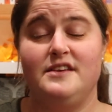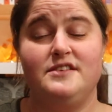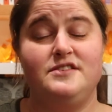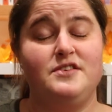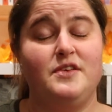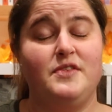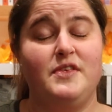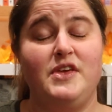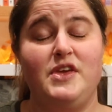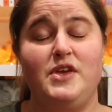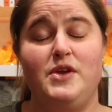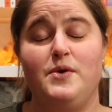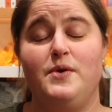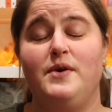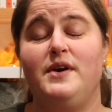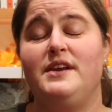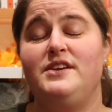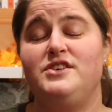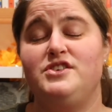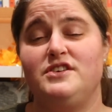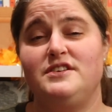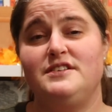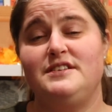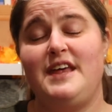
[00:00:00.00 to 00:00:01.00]
so that you
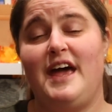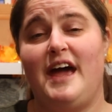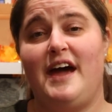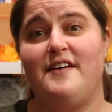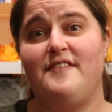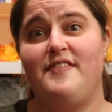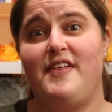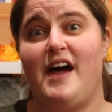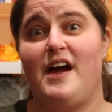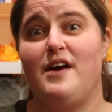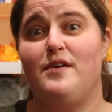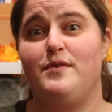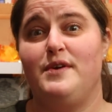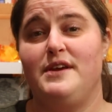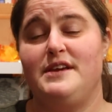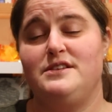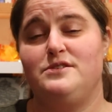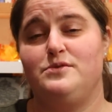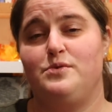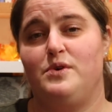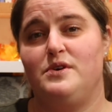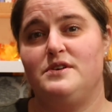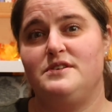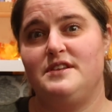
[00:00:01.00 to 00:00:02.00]
can just have that
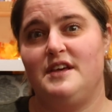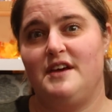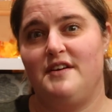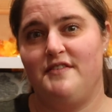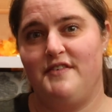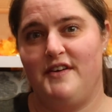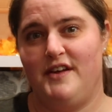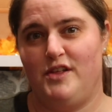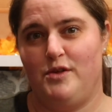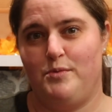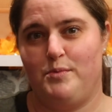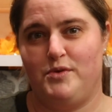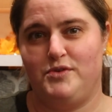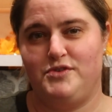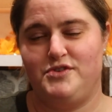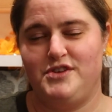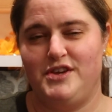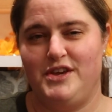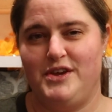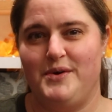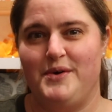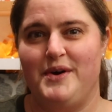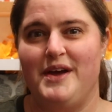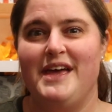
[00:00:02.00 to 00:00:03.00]
resource available to
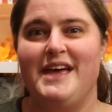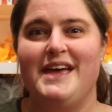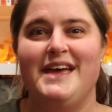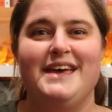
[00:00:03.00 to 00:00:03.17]
you.